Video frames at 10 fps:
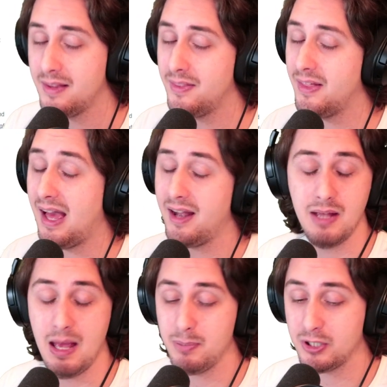that
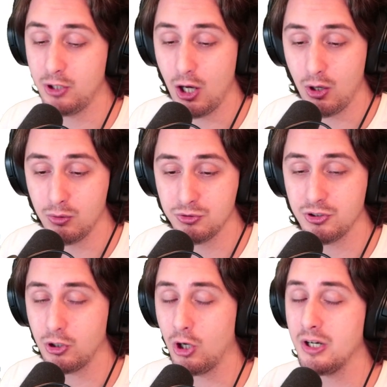Epic knows
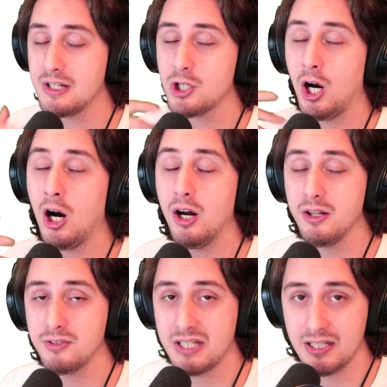there are a ton
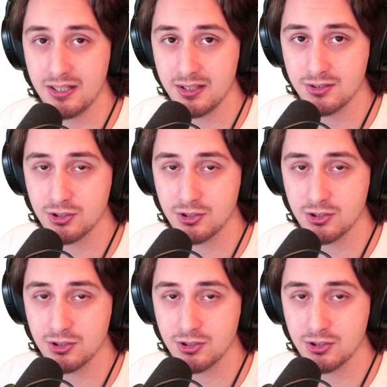of kids,